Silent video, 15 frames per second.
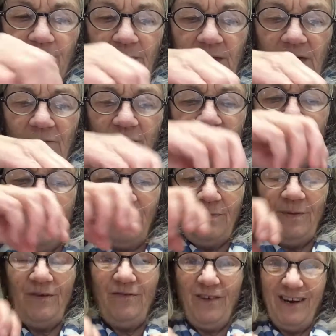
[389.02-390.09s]
That would probably
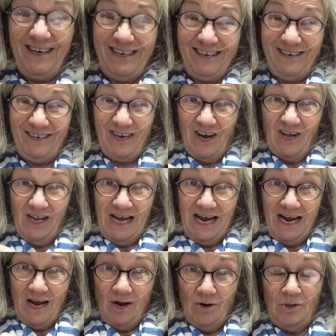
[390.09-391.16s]
be fun in a
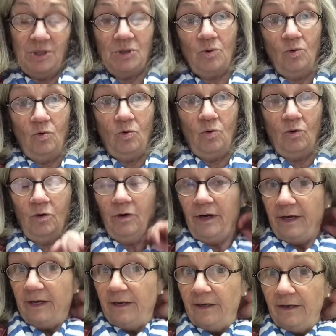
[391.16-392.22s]
dollhouse or
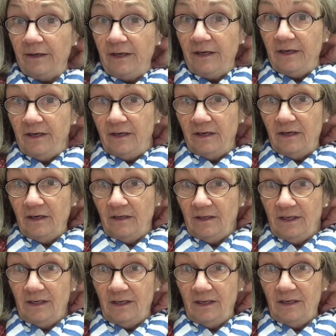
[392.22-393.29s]
in a
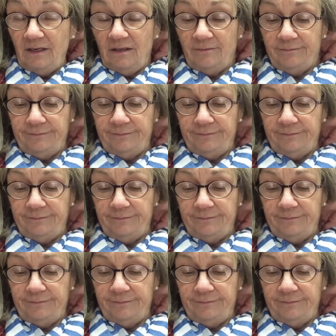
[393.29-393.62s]
little